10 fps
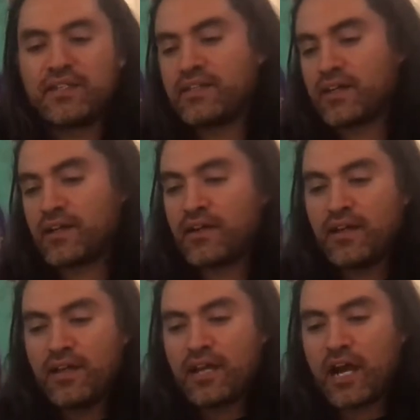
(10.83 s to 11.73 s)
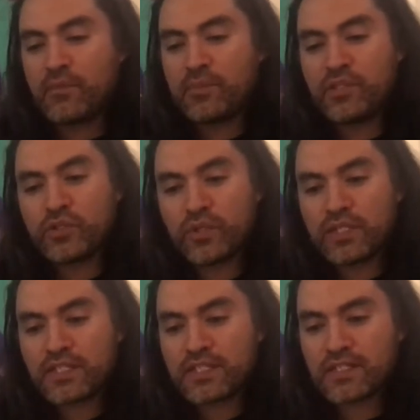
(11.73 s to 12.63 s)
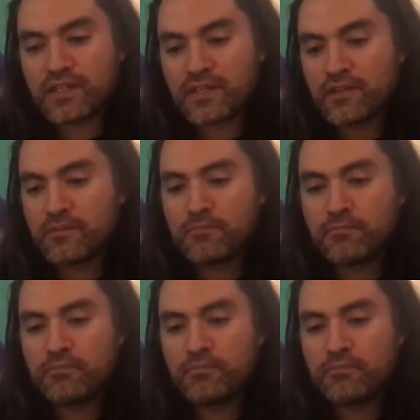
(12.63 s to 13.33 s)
I'm going to be doing this kind